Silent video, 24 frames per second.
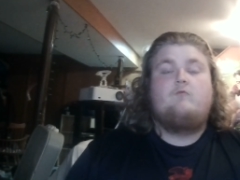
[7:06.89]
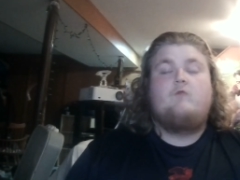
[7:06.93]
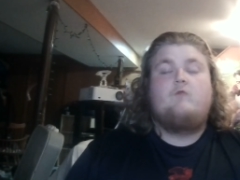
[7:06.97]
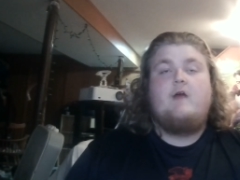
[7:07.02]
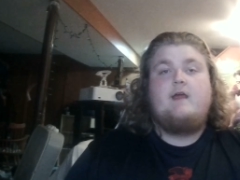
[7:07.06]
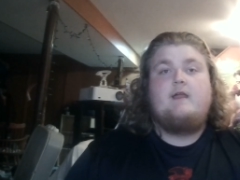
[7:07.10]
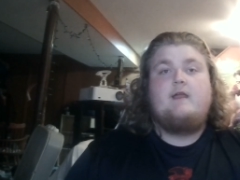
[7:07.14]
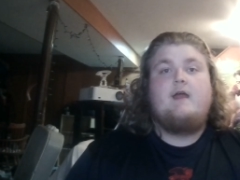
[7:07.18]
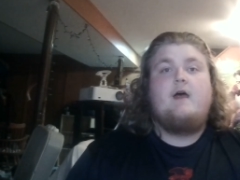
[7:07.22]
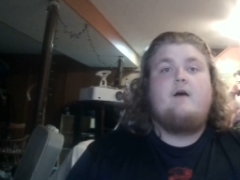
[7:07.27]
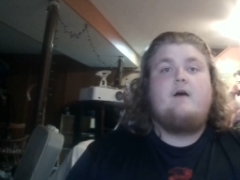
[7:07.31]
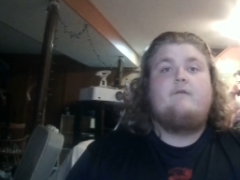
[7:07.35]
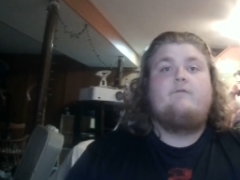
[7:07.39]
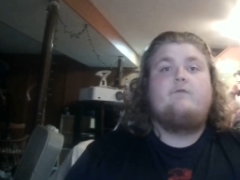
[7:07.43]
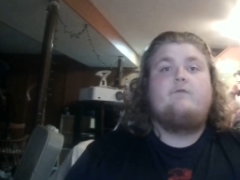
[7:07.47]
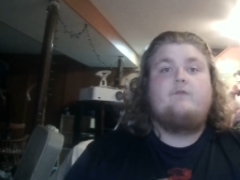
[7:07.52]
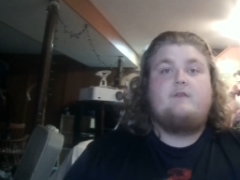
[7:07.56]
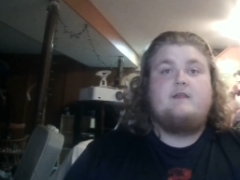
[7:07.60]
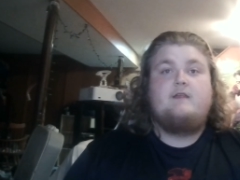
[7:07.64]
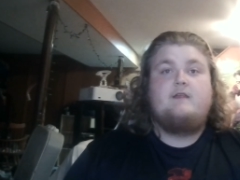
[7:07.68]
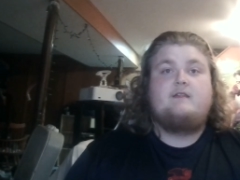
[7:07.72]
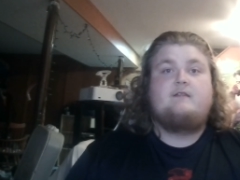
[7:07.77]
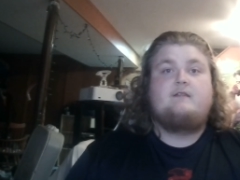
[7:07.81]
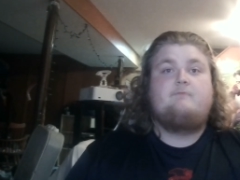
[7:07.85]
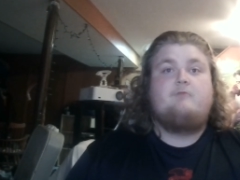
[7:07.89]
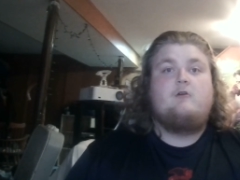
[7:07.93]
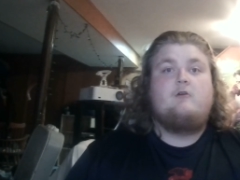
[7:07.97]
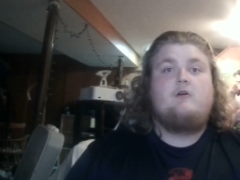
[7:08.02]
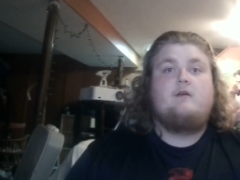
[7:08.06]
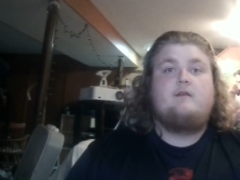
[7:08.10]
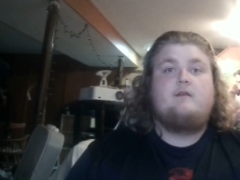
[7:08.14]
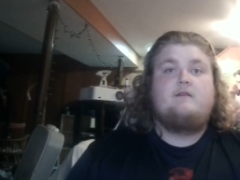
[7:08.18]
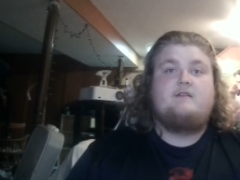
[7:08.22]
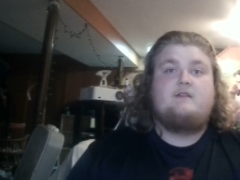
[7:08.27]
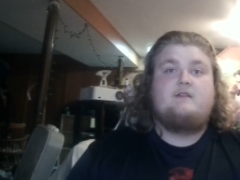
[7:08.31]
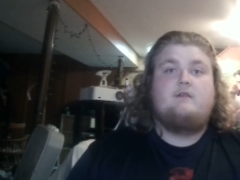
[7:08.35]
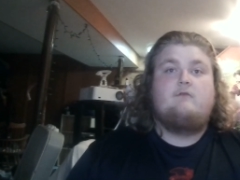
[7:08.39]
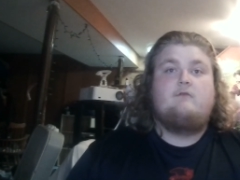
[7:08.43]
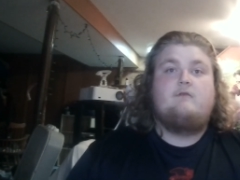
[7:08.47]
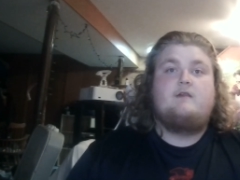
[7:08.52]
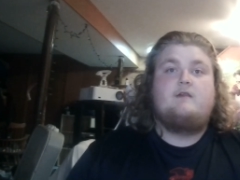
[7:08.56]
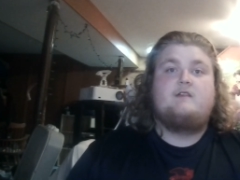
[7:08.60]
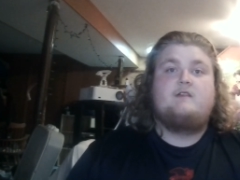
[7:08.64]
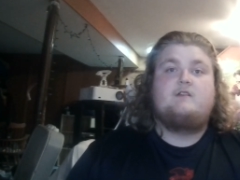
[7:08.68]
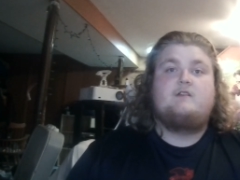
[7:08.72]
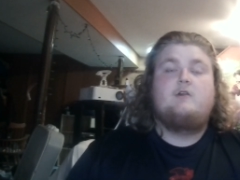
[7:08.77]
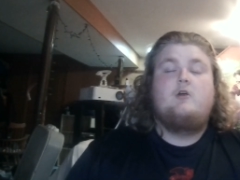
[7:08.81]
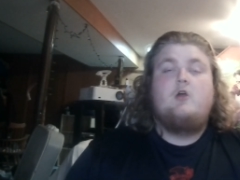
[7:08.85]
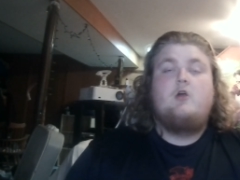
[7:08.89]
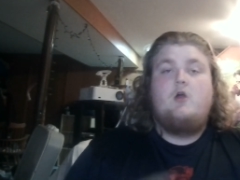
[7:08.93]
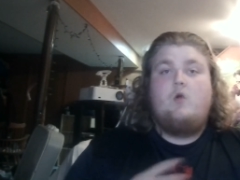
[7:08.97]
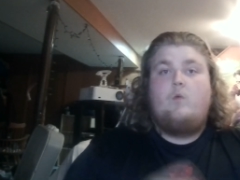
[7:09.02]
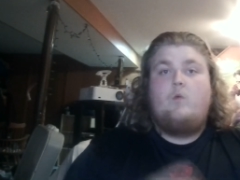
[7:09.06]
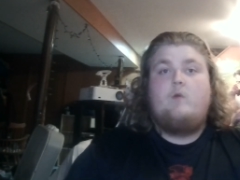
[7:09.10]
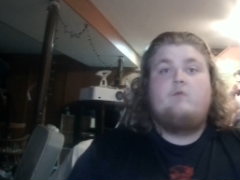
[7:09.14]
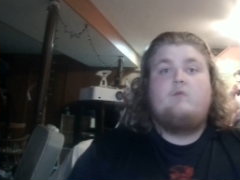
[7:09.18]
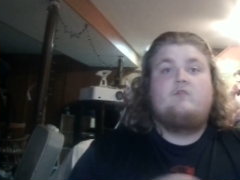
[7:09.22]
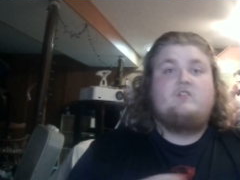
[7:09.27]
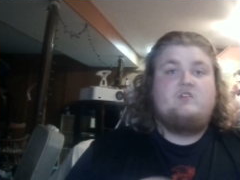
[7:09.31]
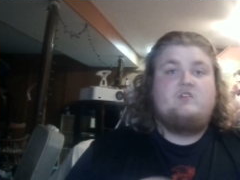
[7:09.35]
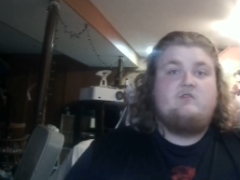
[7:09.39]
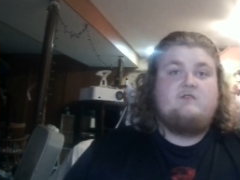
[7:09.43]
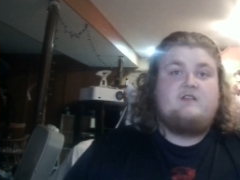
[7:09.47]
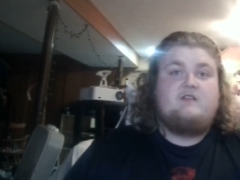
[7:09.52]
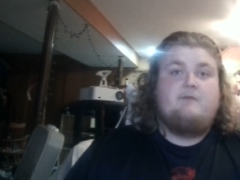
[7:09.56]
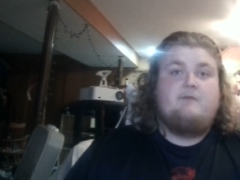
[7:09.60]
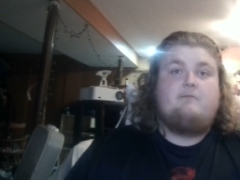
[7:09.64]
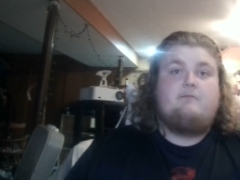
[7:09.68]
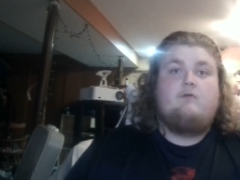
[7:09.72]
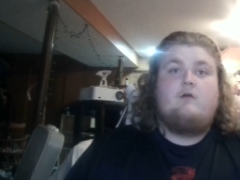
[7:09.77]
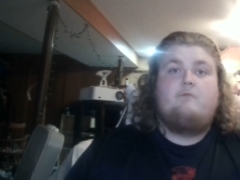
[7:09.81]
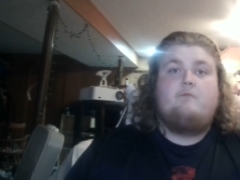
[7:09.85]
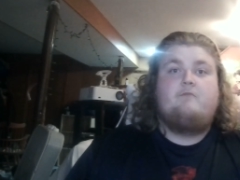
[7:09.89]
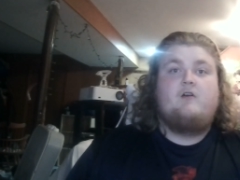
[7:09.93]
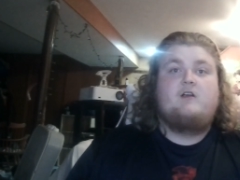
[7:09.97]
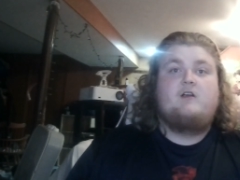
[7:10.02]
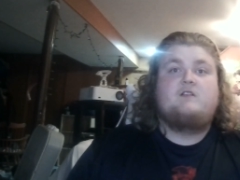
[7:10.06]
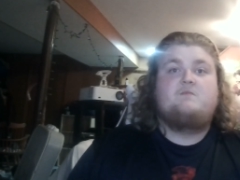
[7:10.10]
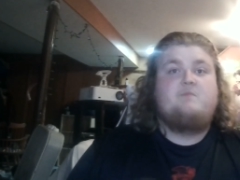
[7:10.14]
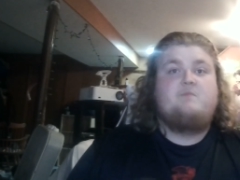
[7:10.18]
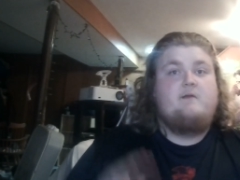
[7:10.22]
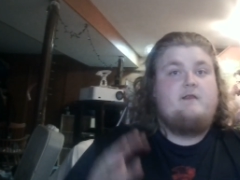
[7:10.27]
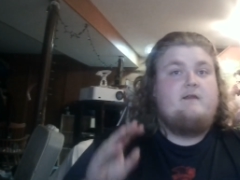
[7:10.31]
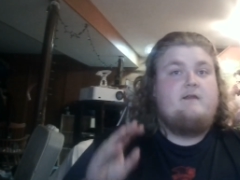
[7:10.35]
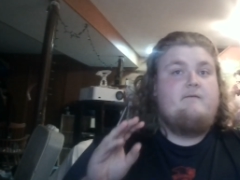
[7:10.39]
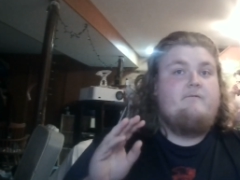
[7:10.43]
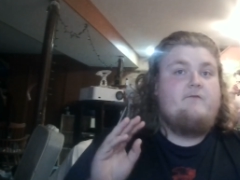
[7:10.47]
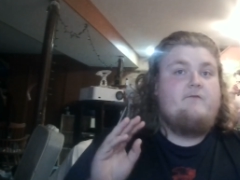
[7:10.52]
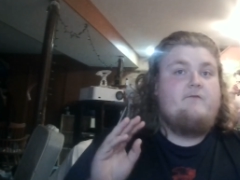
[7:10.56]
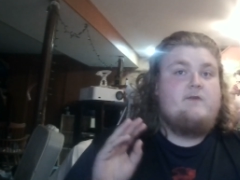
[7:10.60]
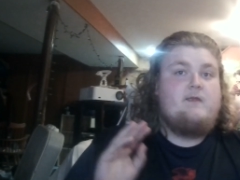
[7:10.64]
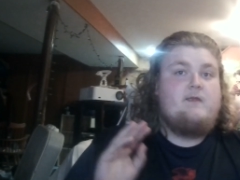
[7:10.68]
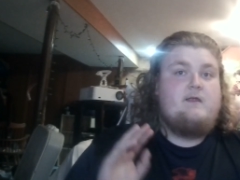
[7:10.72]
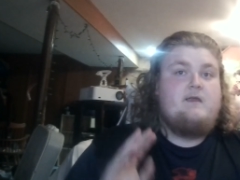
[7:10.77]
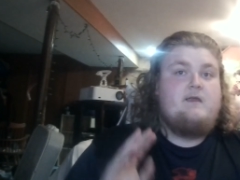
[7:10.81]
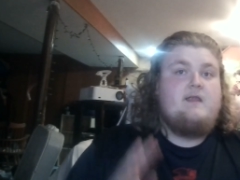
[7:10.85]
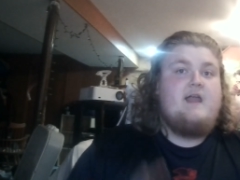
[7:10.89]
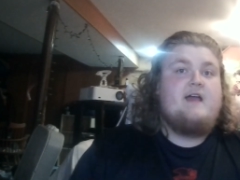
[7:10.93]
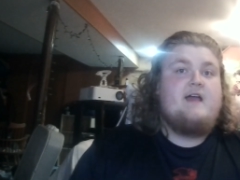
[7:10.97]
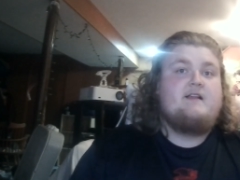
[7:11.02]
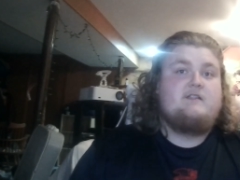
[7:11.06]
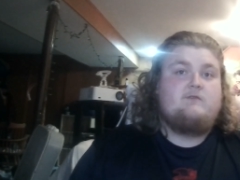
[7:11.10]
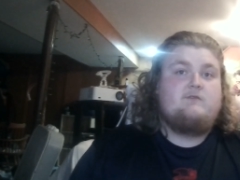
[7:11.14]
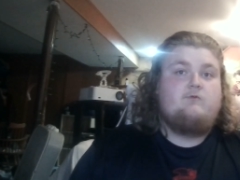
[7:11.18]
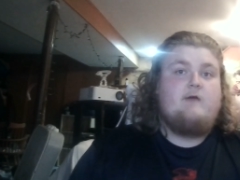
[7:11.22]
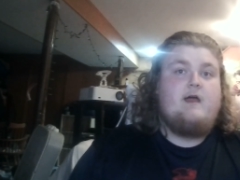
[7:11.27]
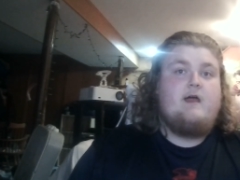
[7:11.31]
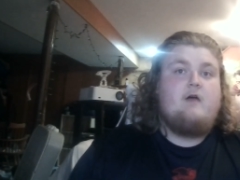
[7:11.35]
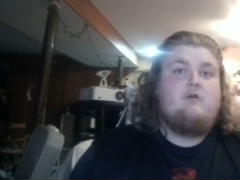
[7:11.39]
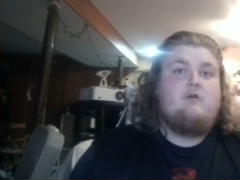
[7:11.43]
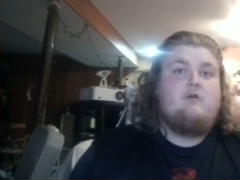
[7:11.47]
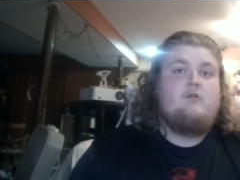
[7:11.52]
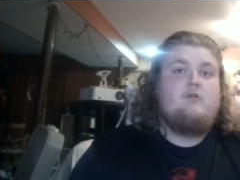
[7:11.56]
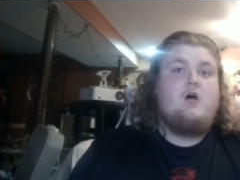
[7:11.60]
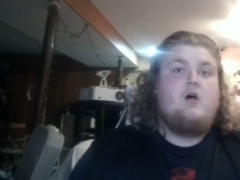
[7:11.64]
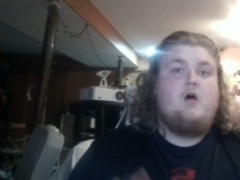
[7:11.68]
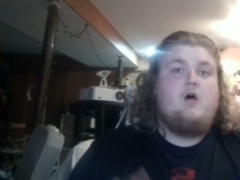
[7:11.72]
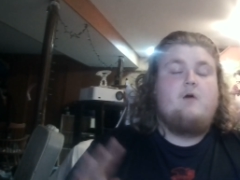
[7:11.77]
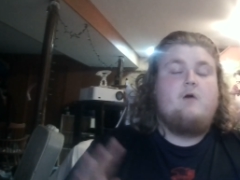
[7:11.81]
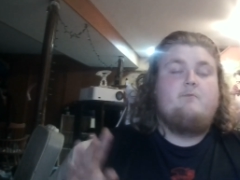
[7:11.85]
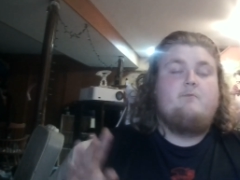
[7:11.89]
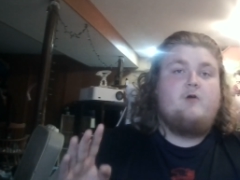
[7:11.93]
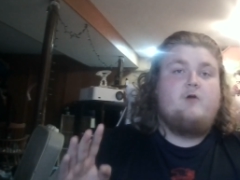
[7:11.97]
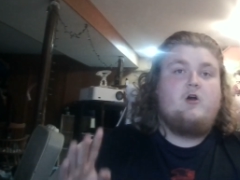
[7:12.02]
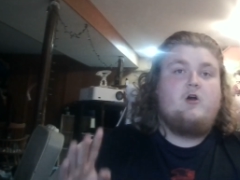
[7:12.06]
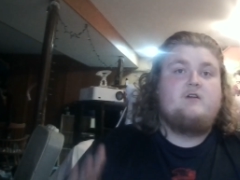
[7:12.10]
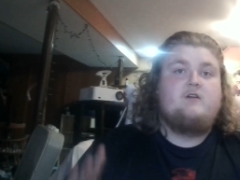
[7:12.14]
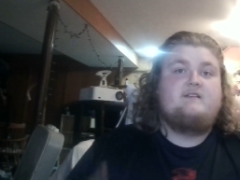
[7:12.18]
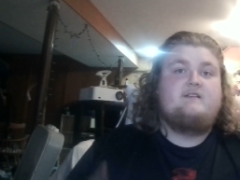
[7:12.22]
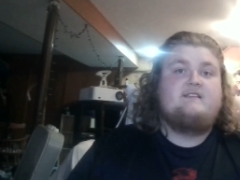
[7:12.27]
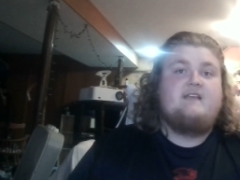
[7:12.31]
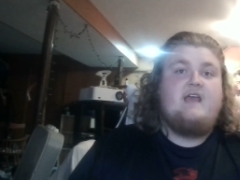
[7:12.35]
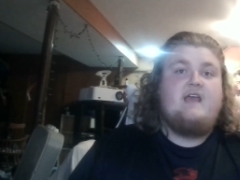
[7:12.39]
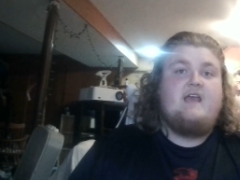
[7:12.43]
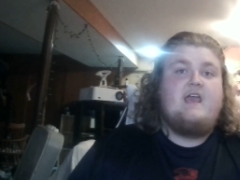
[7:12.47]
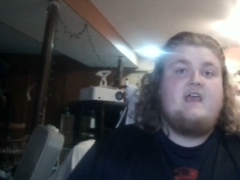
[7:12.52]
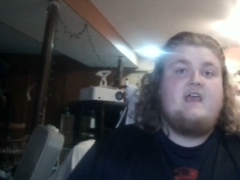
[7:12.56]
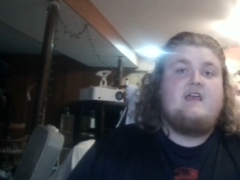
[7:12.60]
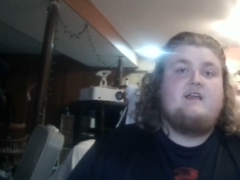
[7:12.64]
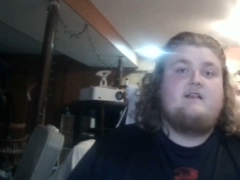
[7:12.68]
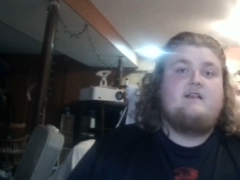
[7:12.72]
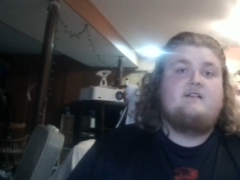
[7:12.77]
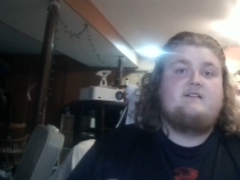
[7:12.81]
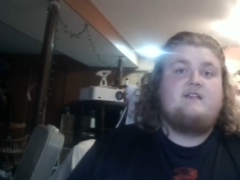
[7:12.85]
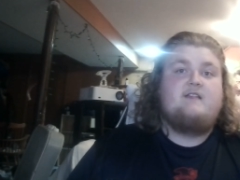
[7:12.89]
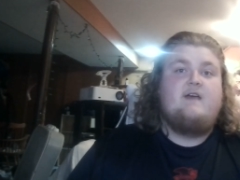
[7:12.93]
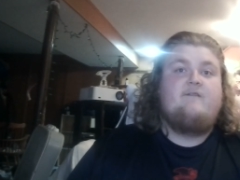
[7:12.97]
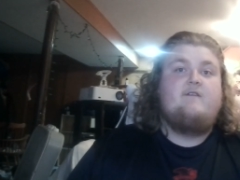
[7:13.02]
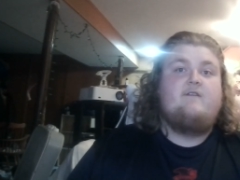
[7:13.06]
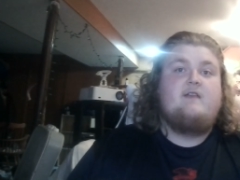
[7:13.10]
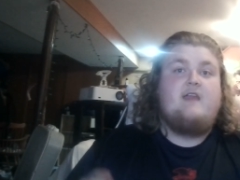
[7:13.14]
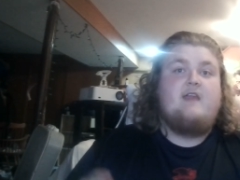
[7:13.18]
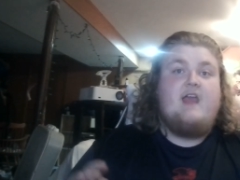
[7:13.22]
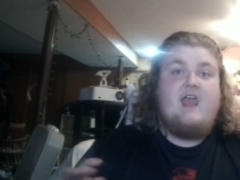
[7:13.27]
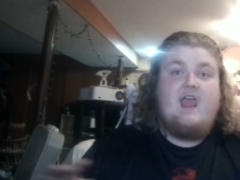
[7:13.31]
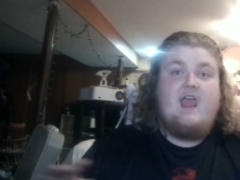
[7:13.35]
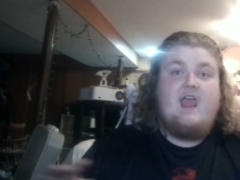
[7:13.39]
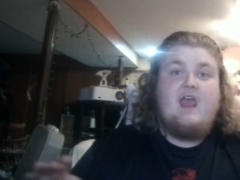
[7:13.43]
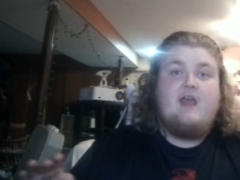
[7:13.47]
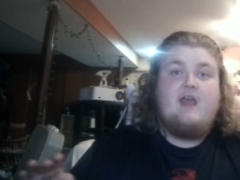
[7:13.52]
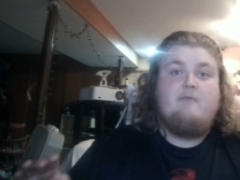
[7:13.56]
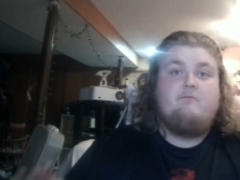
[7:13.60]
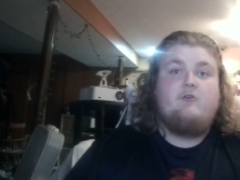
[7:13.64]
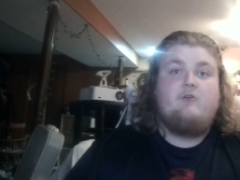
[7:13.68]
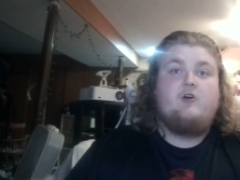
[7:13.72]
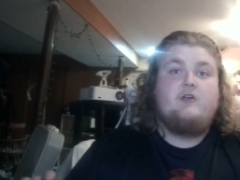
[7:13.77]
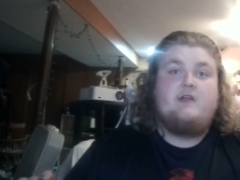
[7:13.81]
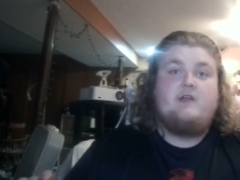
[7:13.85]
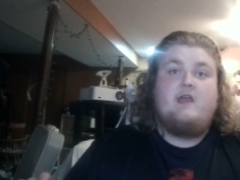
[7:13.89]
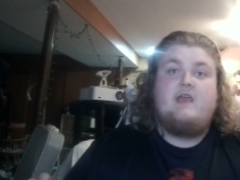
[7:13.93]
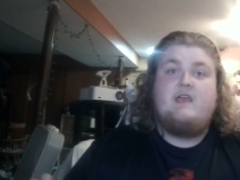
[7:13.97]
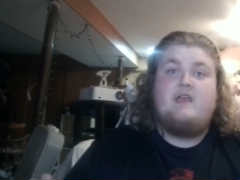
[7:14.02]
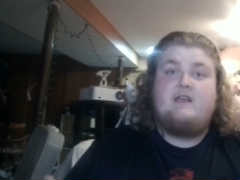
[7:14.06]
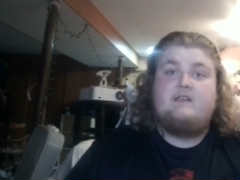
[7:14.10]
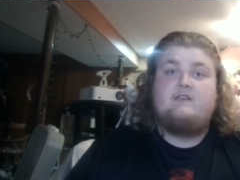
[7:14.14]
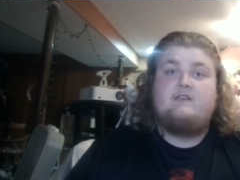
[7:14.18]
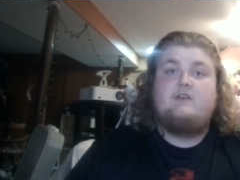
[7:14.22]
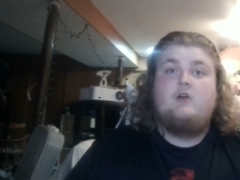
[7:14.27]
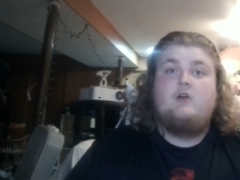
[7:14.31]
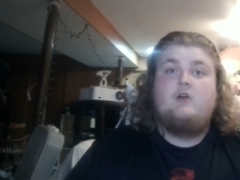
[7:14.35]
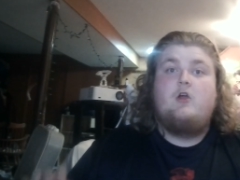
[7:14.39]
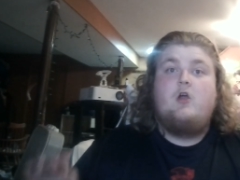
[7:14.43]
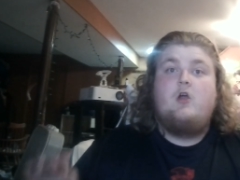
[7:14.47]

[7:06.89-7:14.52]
Right now, for this part of the series, we will do separate parts. But then, for the next round of part 8, 7, and part 8,